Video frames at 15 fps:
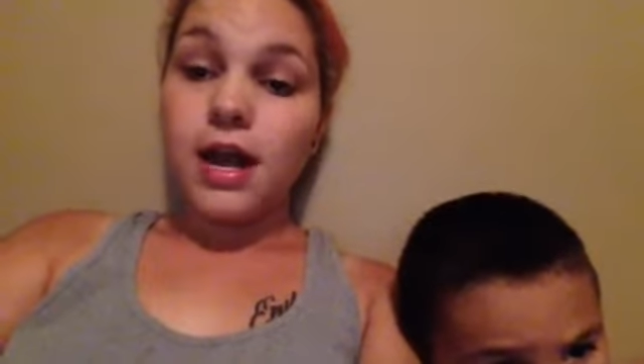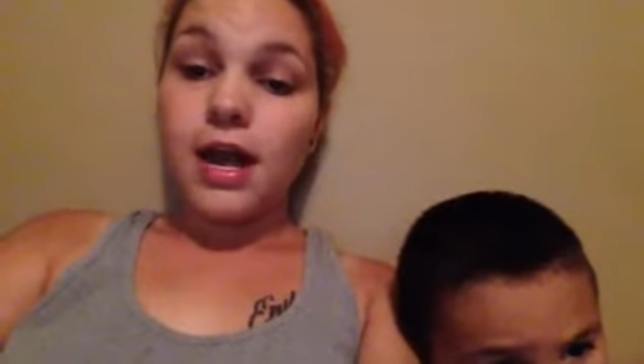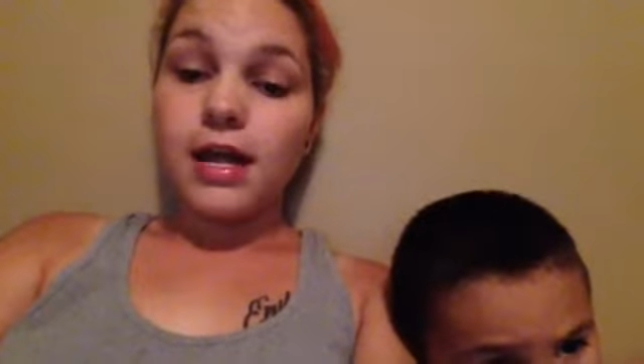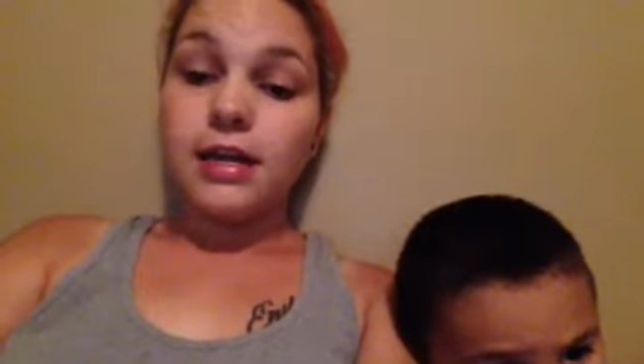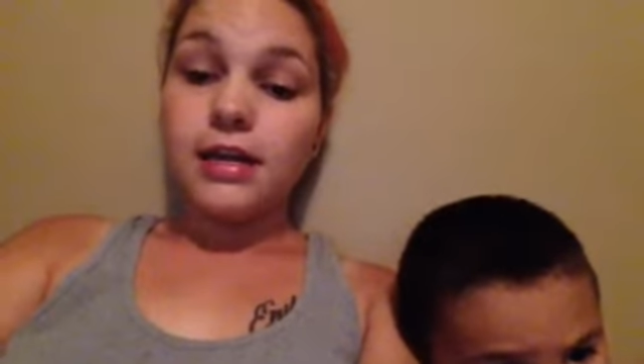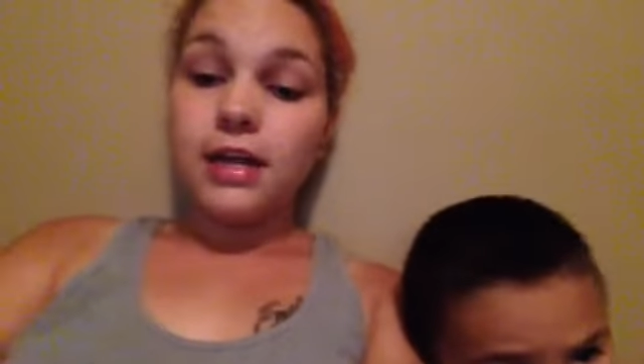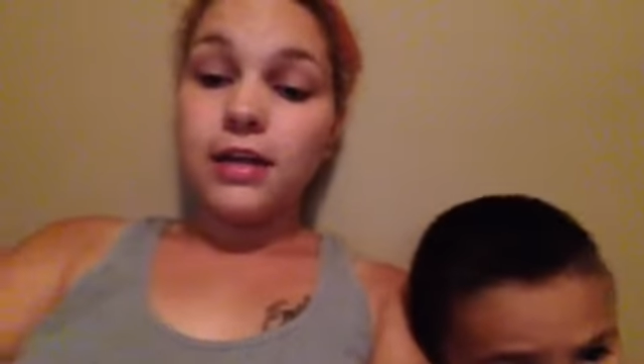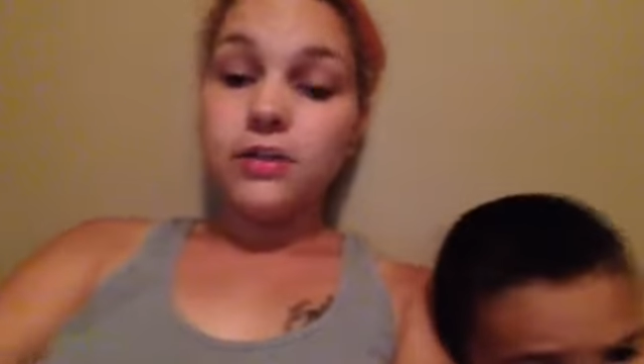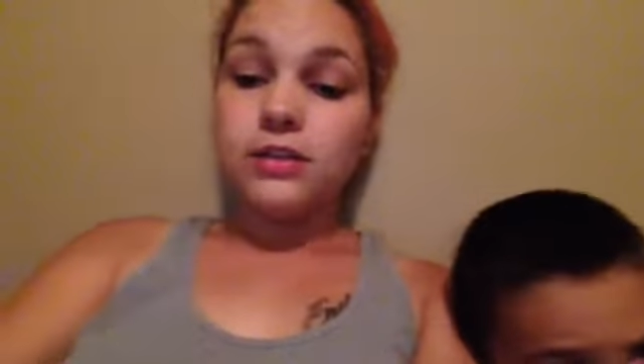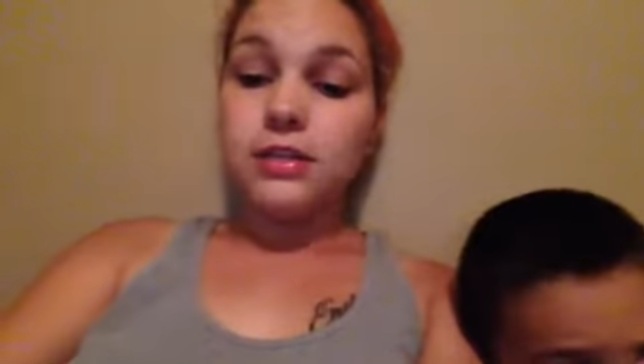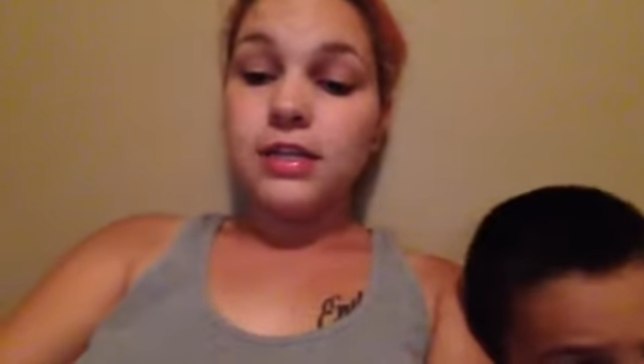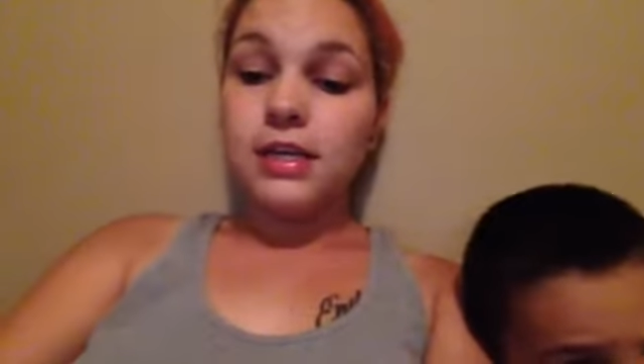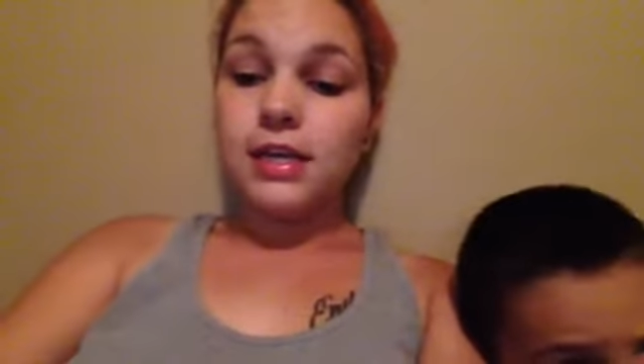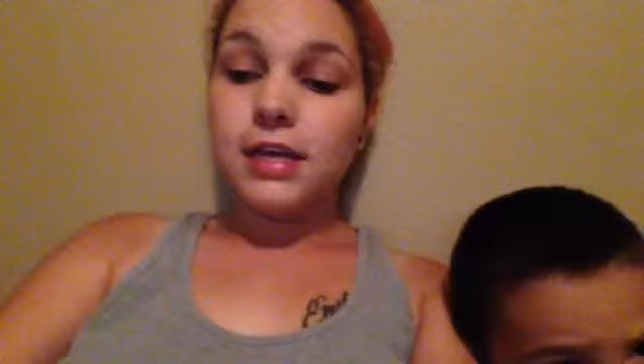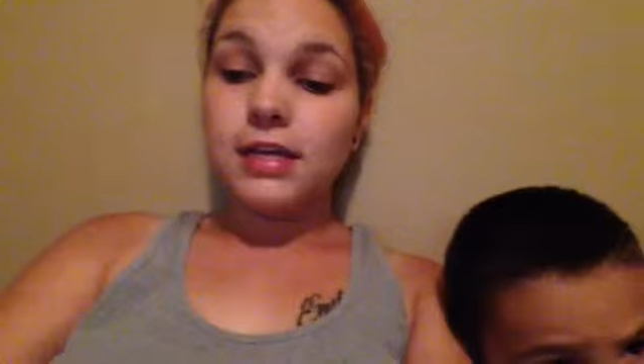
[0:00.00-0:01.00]
Another
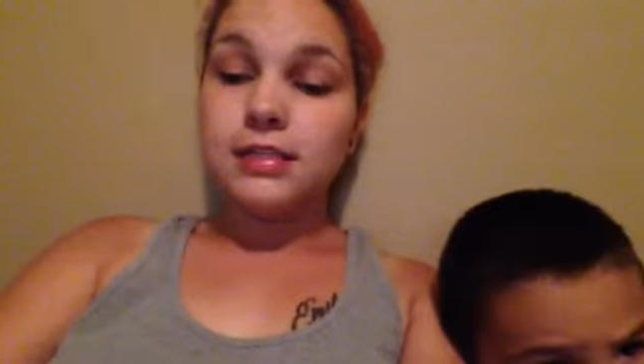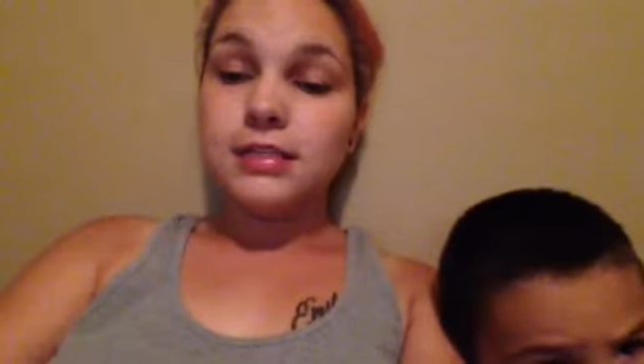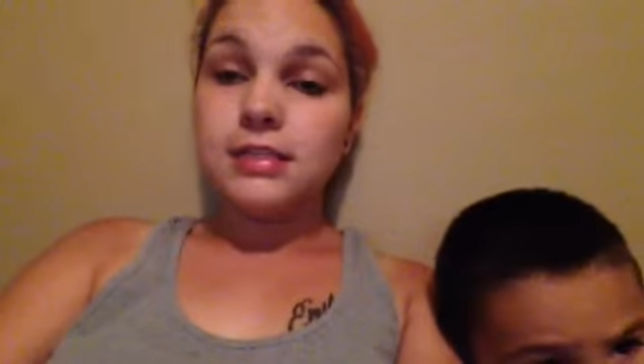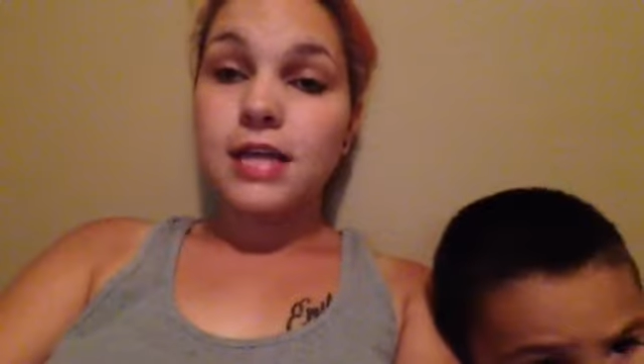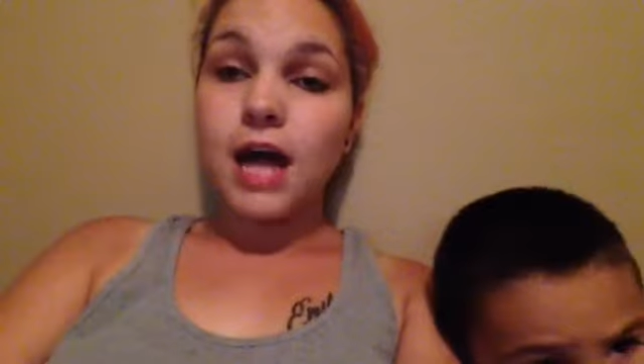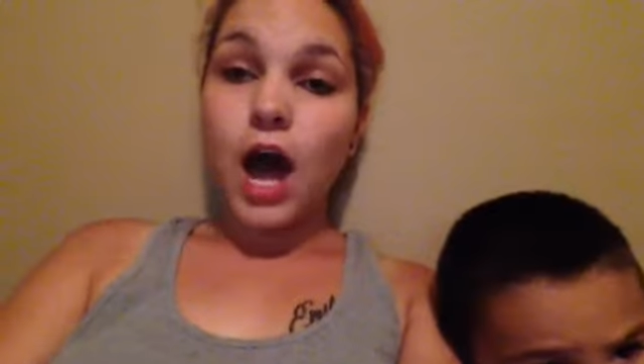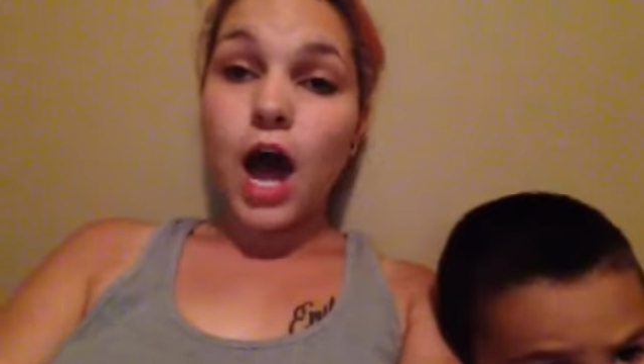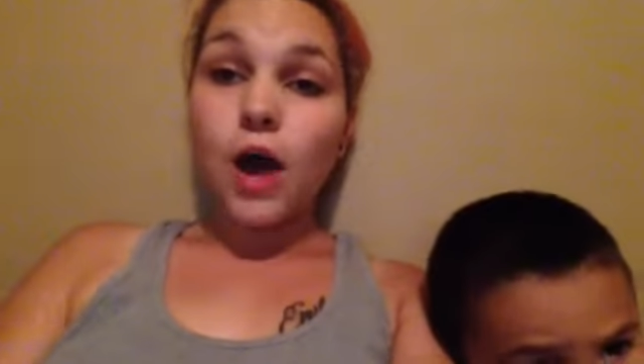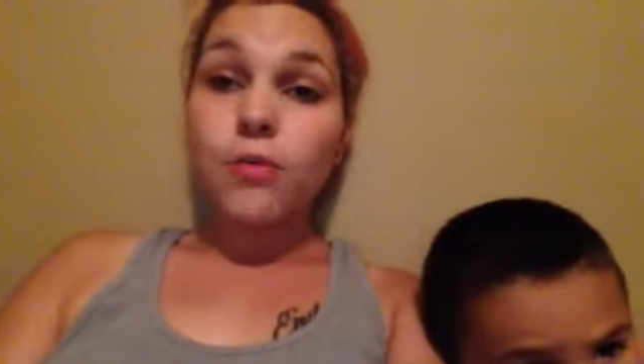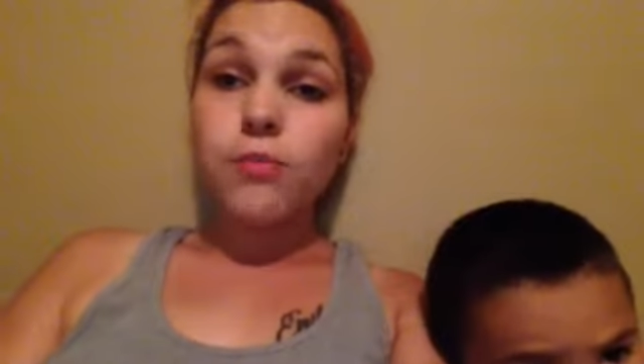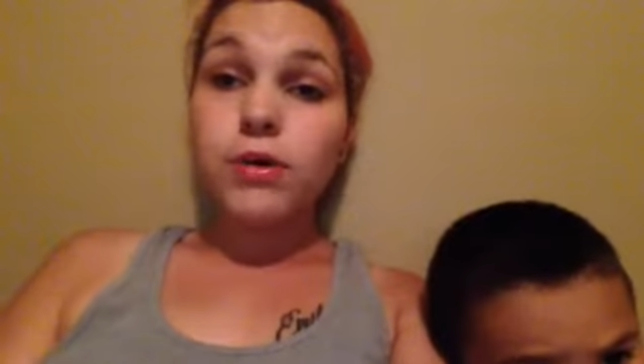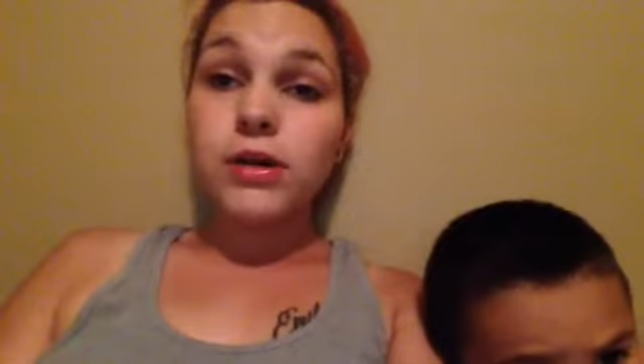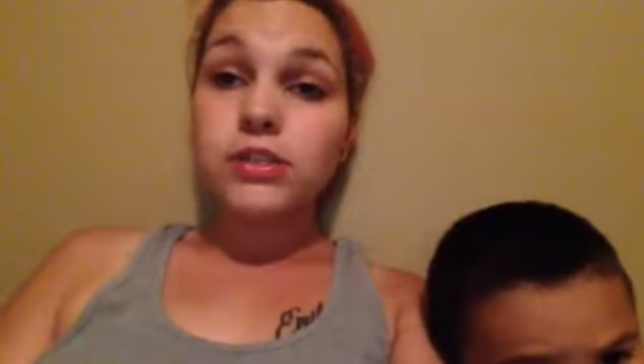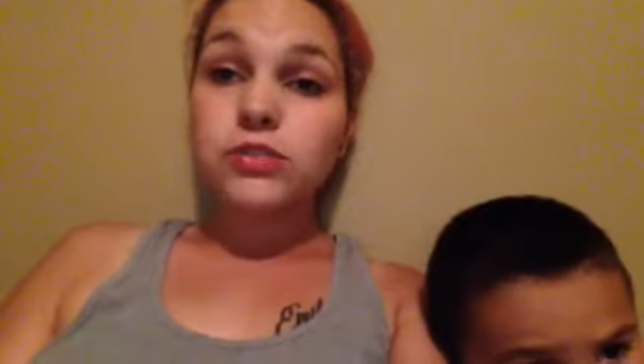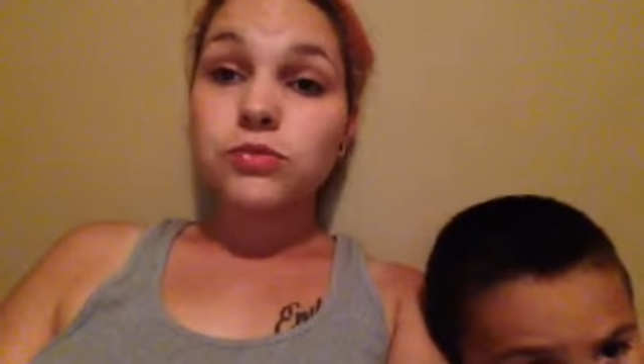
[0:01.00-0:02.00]
thing is, how
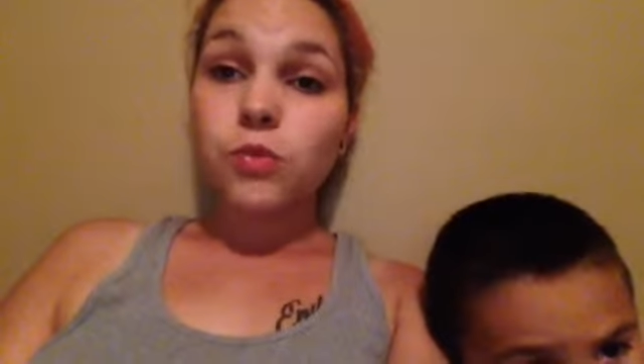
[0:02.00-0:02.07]
much